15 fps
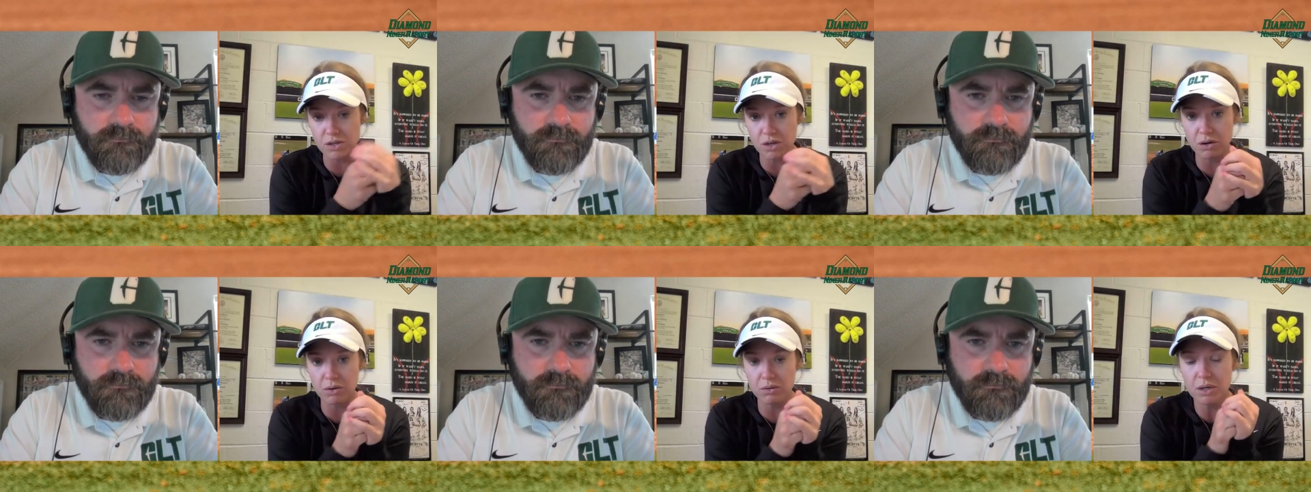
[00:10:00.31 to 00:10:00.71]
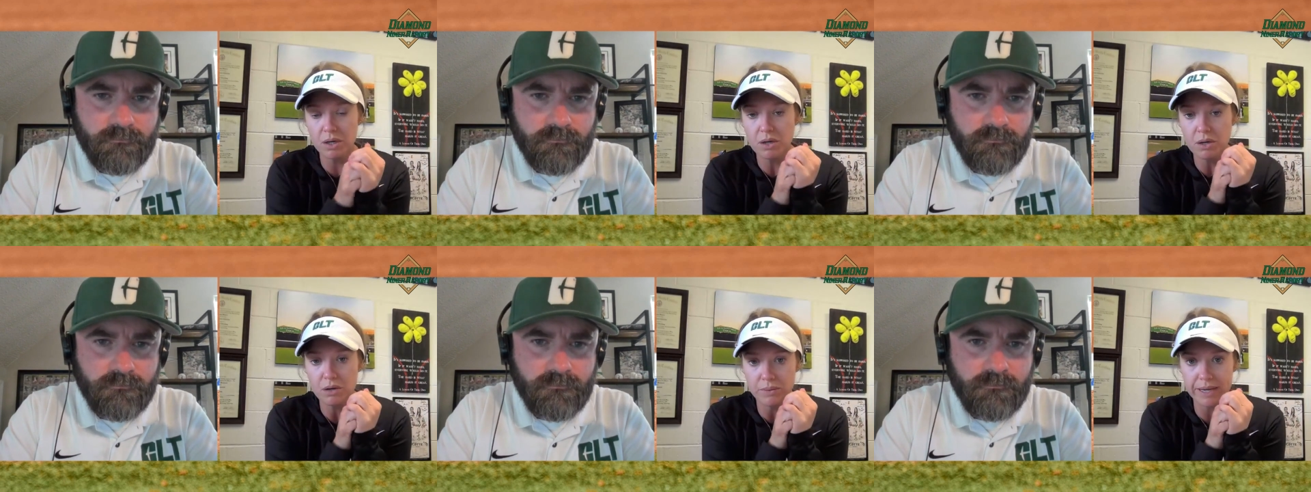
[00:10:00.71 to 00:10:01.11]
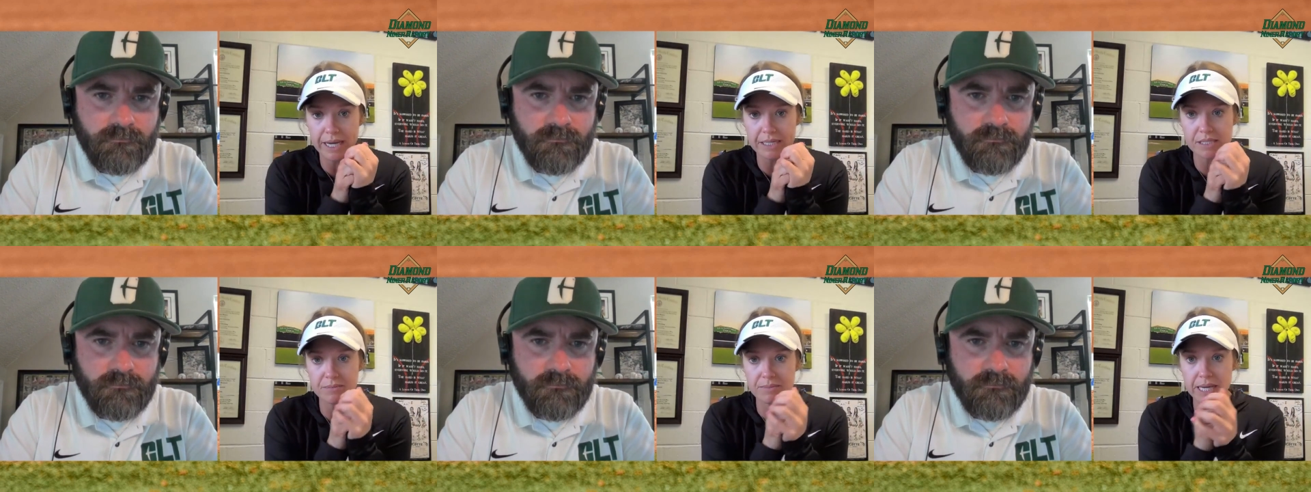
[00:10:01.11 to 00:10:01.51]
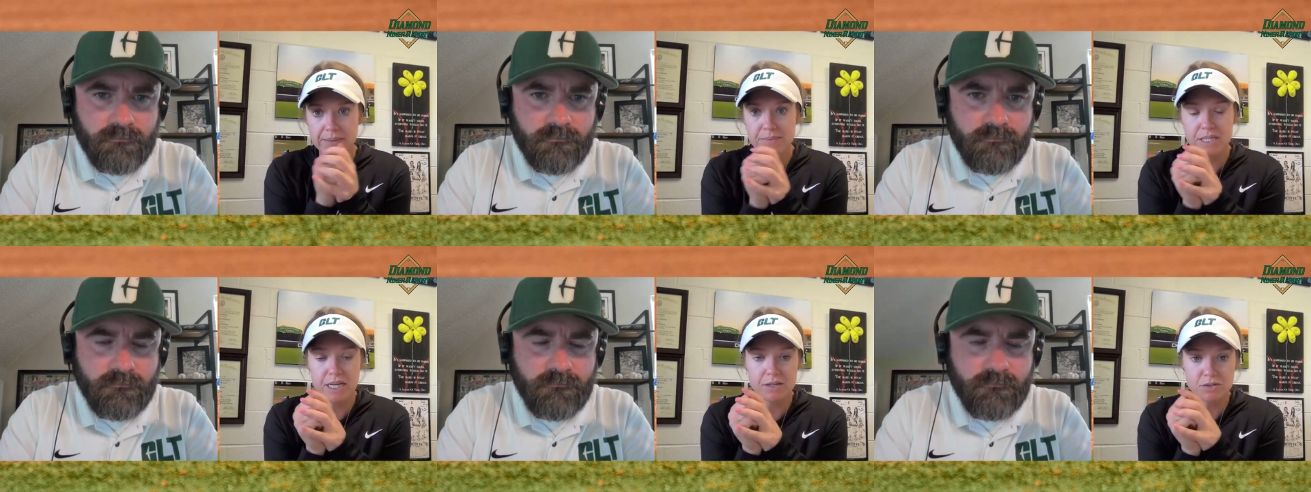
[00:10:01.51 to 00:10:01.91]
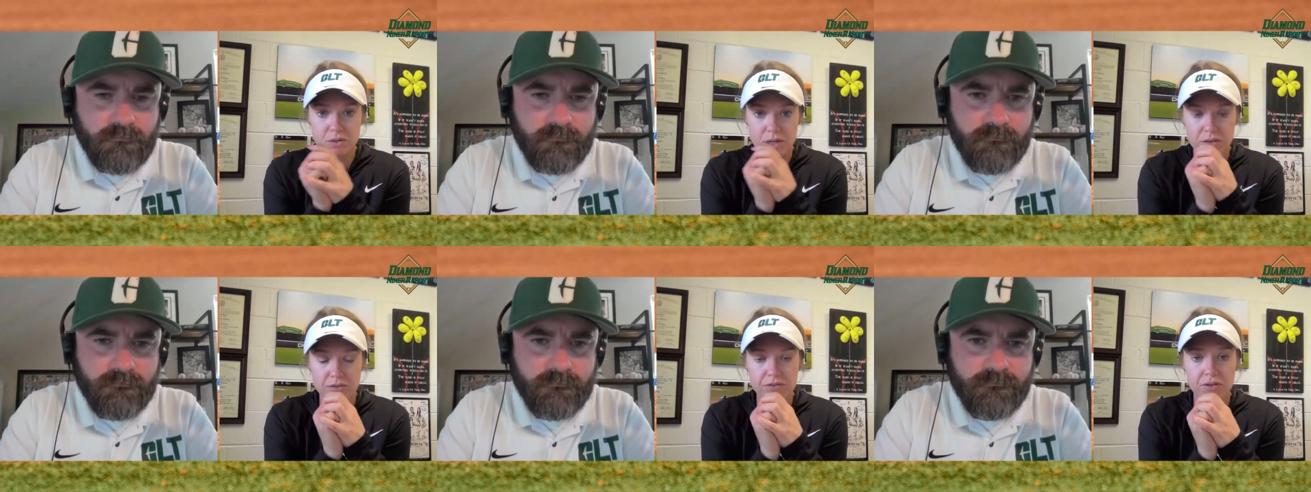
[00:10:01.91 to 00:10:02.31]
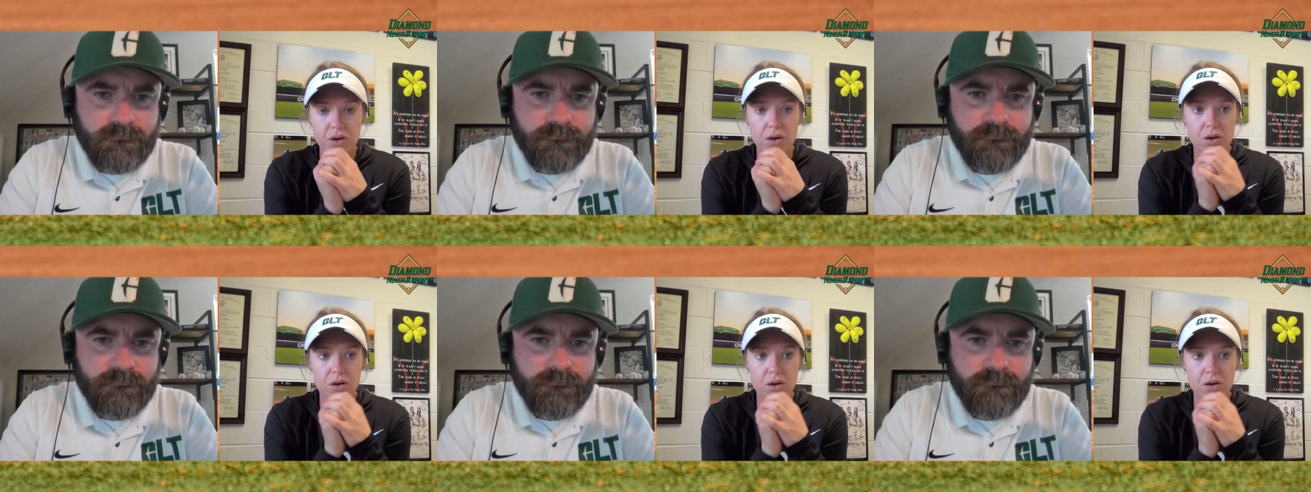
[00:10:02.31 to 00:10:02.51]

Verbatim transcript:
Speaker 1: So we had some games scheduled in the